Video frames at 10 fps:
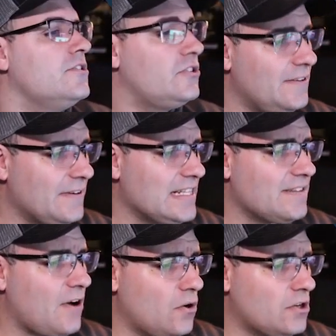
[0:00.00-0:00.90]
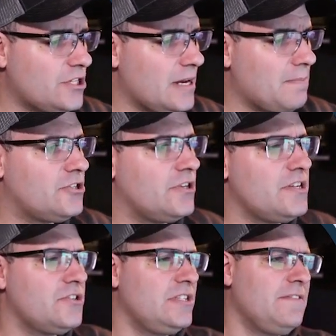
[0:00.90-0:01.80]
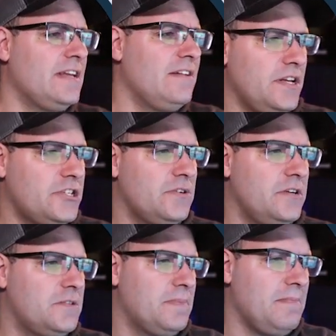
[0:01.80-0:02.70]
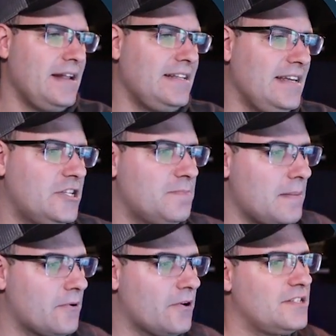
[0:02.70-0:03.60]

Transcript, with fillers: Certificates of ownership. Should a certificate of issuance be made to each member?